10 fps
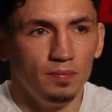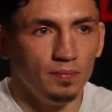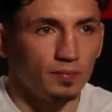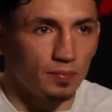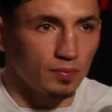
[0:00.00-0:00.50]

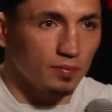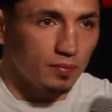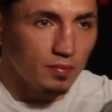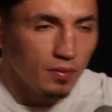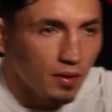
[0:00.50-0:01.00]

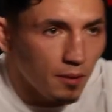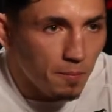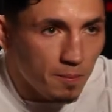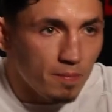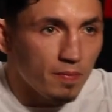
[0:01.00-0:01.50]
Congratulations on
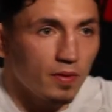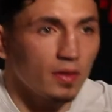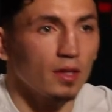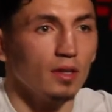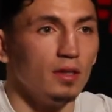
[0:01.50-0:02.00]
a very
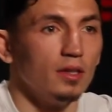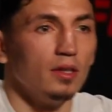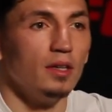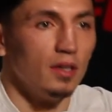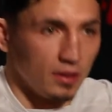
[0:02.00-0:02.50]
impressive
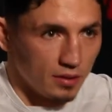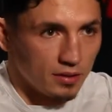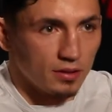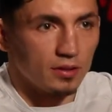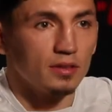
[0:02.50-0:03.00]
victory. Give us
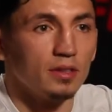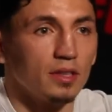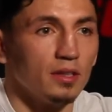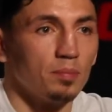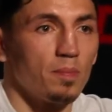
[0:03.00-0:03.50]
the
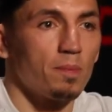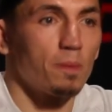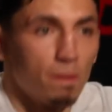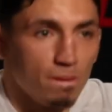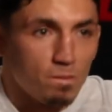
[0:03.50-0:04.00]
emotion
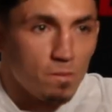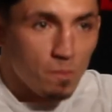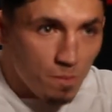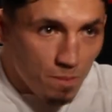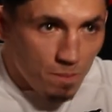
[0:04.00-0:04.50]
after a big
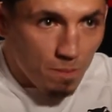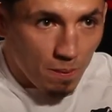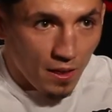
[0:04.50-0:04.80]
win like that.